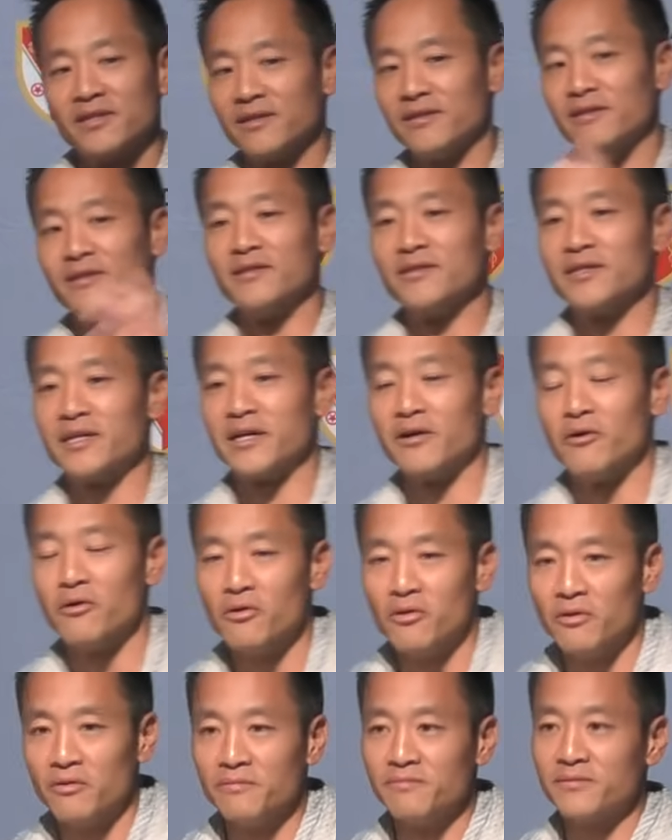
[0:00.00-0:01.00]
it's like a
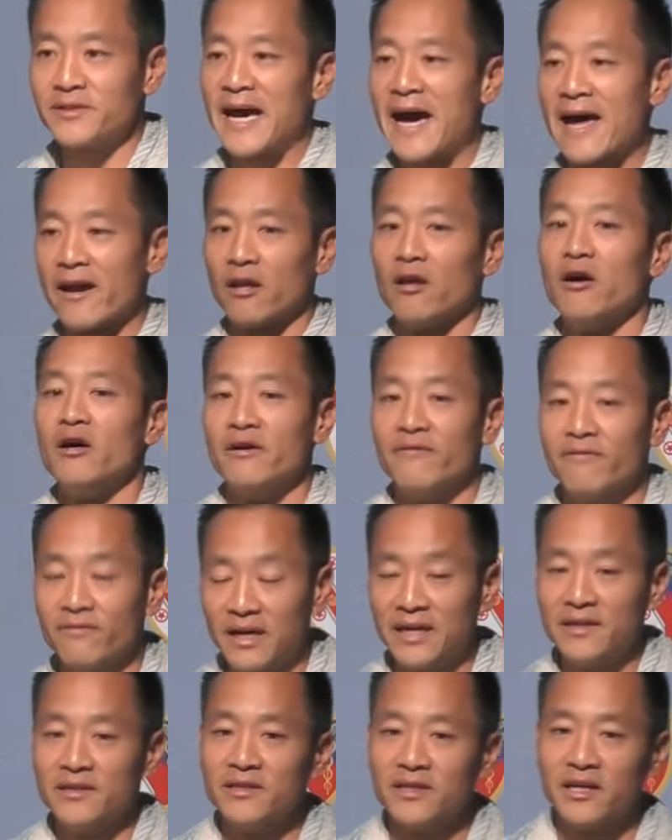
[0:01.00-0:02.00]
whole catalog of
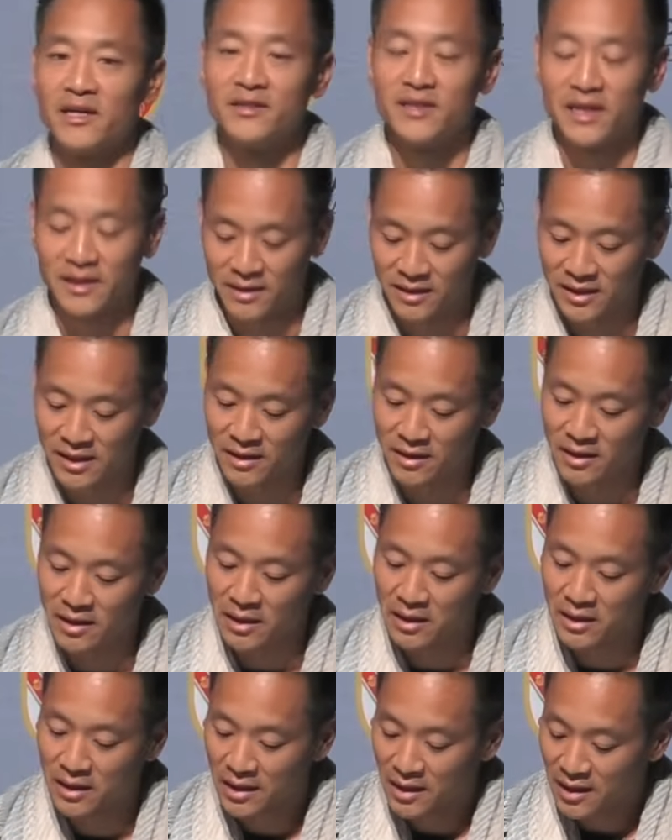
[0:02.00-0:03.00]
flights you got to take to get there.
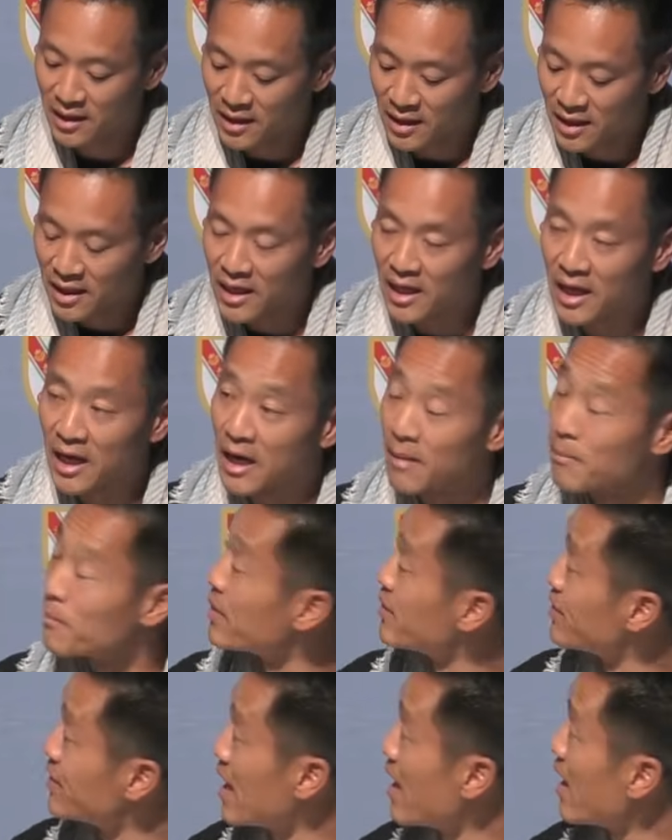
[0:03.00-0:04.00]
Uh,
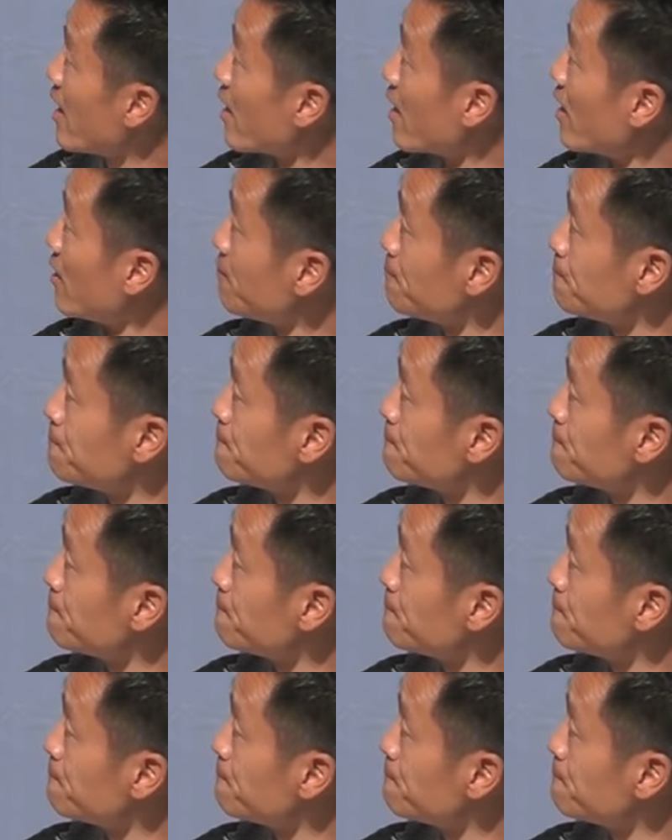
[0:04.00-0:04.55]
but there,